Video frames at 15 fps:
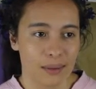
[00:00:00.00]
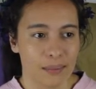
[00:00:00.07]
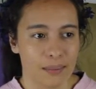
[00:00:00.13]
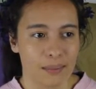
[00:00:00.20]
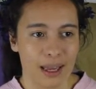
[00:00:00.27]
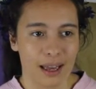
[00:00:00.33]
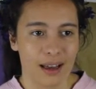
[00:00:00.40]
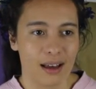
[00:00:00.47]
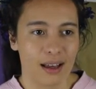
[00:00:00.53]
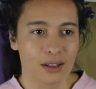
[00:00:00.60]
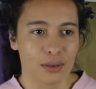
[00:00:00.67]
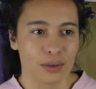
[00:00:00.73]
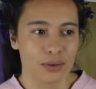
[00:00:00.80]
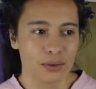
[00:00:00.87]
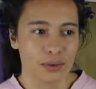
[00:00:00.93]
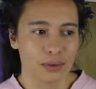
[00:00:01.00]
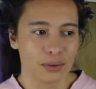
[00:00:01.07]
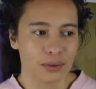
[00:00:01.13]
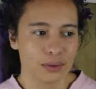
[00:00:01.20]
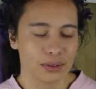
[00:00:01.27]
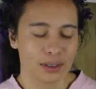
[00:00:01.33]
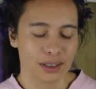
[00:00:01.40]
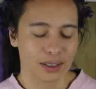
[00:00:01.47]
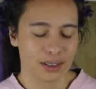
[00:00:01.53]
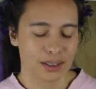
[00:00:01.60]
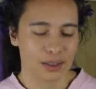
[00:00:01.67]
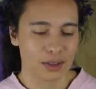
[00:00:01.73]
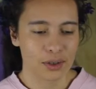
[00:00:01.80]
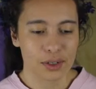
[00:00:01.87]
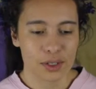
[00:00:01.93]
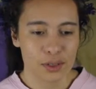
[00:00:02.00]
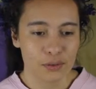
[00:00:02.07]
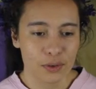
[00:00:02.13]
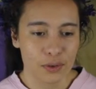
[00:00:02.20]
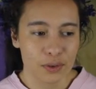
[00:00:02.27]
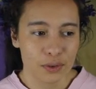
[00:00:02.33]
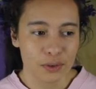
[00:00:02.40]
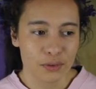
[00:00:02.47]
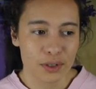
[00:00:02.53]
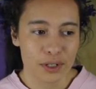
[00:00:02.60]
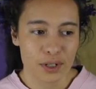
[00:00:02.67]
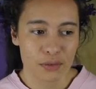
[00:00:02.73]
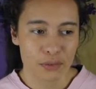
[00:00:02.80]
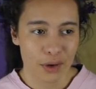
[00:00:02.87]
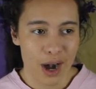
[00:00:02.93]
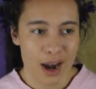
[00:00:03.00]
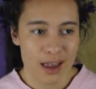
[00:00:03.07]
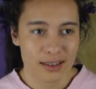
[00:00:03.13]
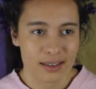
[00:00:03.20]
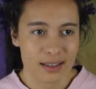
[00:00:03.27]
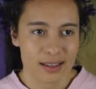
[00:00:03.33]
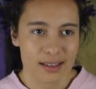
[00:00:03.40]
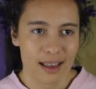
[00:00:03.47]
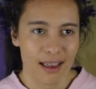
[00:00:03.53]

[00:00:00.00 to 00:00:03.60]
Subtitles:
man who cooks food for his friends